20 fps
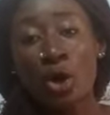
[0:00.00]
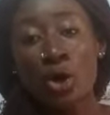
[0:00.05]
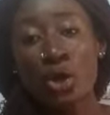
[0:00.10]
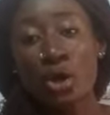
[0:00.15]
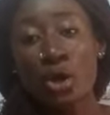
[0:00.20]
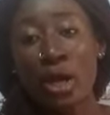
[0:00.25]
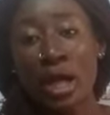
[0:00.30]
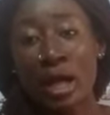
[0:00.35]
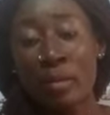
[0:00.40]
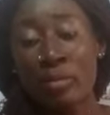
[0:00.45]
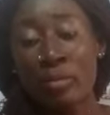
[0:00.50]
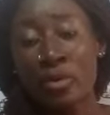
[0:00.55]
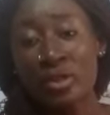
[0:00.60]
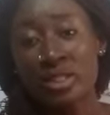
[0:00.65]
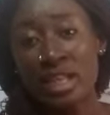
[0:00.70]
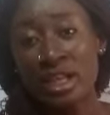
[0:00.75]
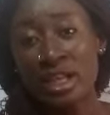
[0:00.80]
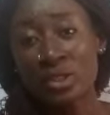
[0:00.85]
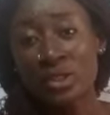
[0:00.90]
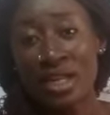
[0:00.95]
or your armhole
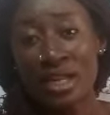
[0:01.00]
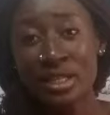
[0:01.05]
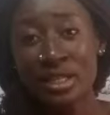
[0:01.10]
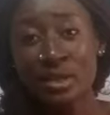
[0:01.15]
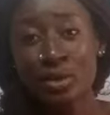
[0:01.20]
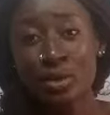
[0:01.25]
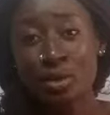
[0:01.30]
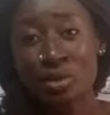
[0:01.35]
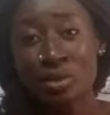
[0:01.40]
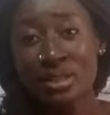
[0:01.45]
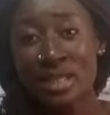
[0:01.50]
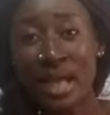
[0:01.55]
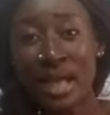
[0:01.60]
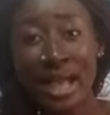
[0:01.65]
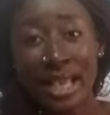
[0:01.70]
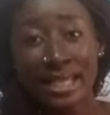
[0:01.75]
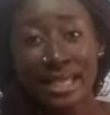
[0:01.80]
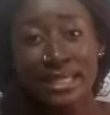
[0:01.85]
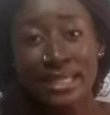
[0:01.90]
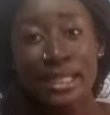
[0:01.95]
is actually too
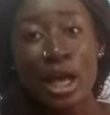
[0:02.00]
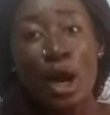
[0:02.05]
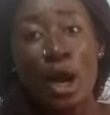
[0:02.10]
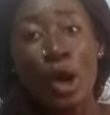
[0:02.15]
tight,